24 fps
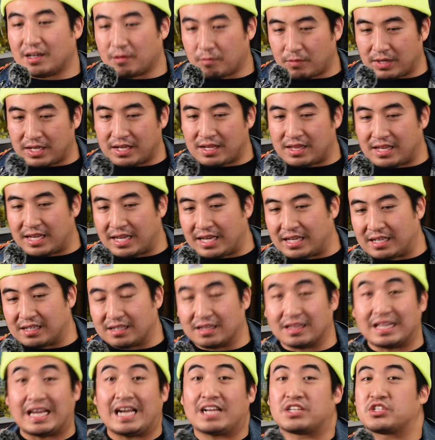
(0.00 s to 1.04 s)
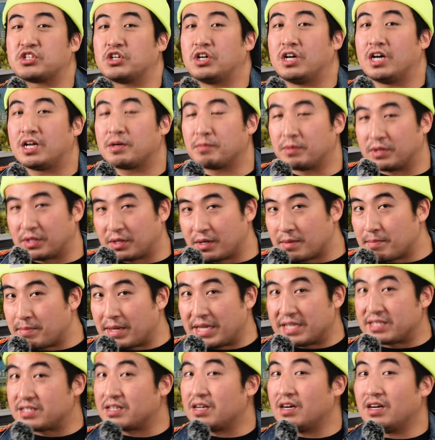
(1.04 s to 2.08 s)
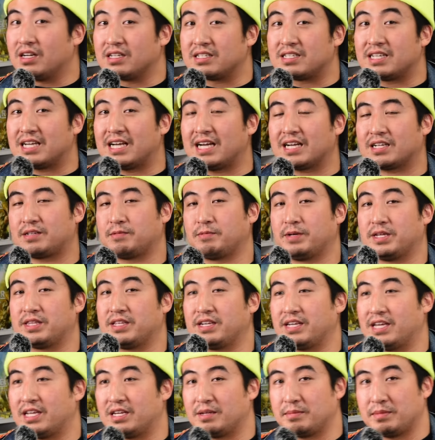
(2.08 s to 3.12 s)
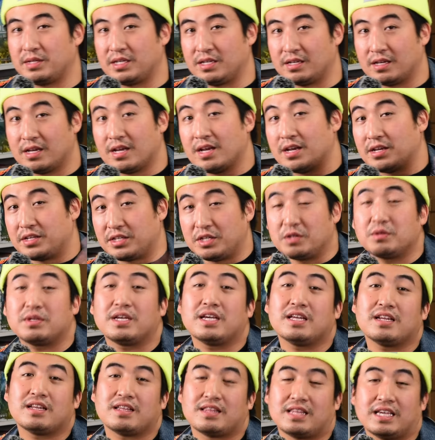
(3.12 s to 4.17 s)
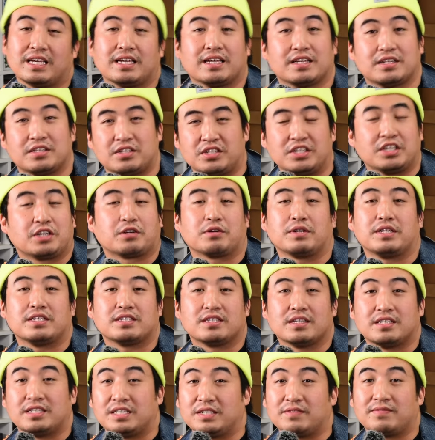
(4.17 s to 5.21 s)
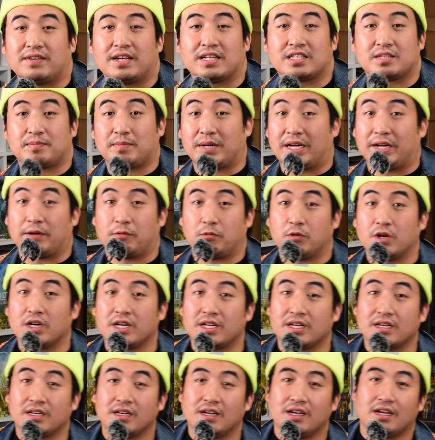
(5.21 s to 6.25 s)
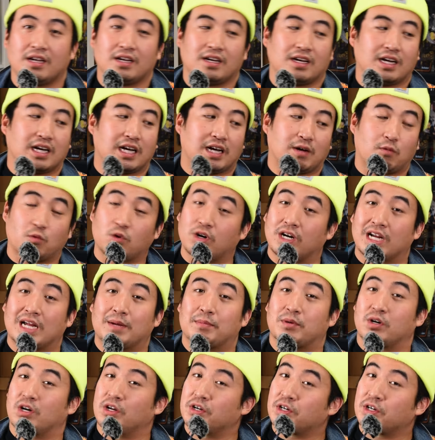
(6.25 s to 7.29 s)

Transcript: when they latch on, when they're in base contact with an enemy unit, they can decrease the defense by 1. Warhammer